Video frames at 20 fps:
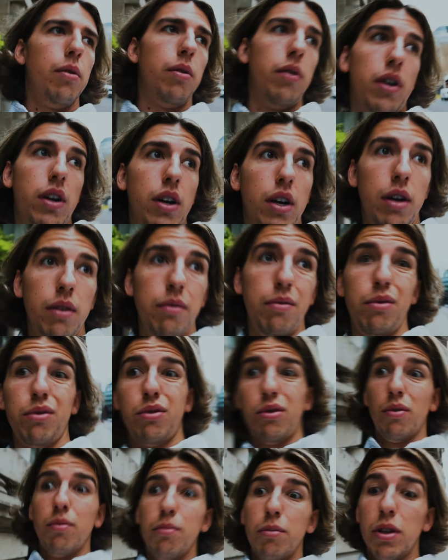It
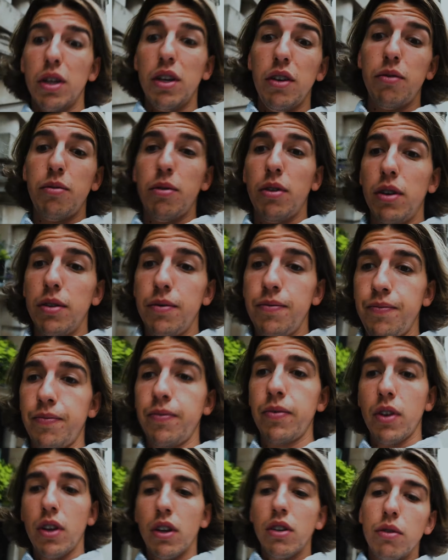was unbelievable.
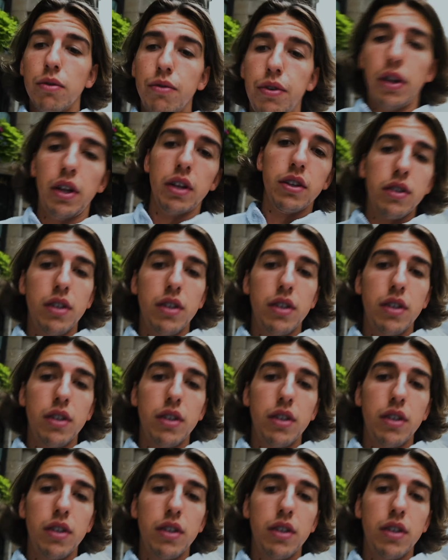Some fillet